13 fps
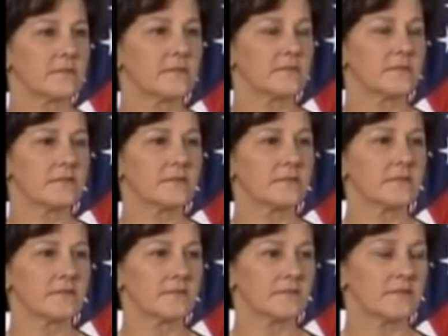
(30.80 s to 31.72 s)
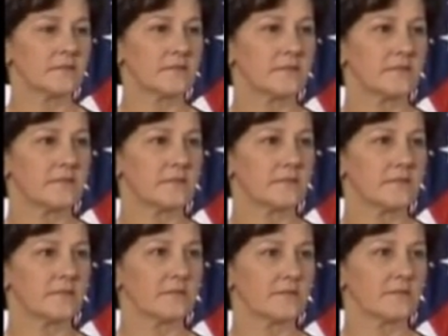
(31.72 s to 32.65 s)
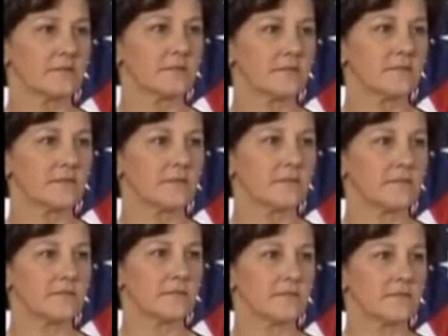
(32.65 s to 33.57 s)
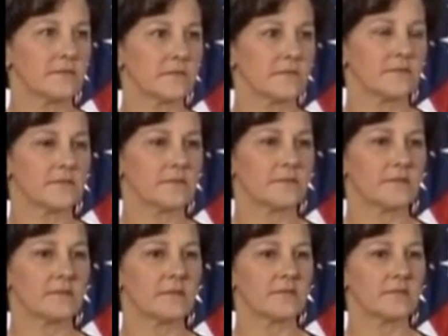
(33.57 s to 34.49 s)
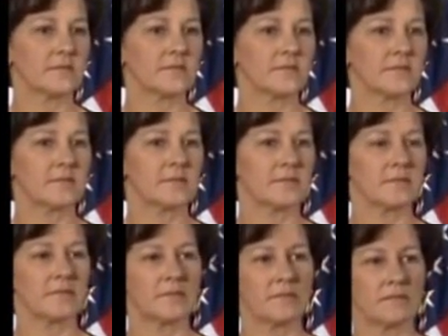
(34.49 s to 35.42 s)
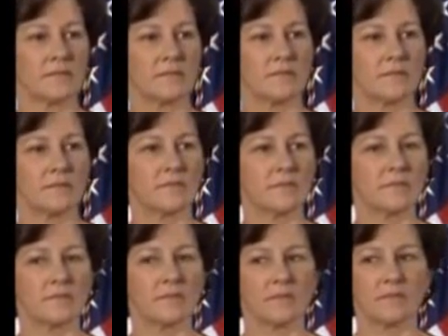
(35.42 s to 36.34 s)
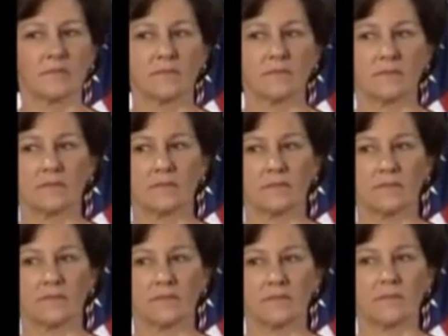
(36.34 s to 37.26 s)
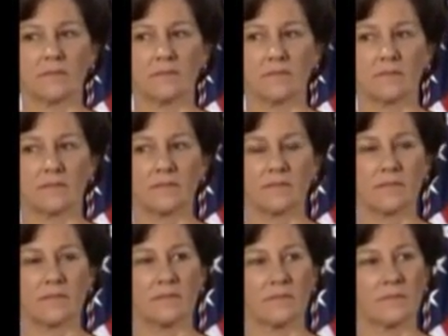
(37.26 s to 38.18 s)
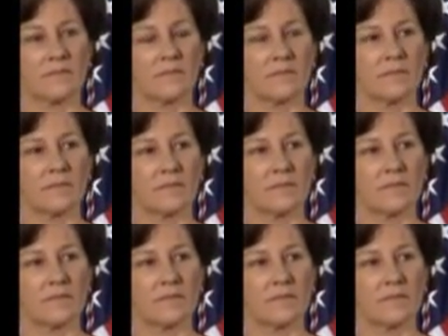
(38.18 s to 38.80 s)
(not speaking)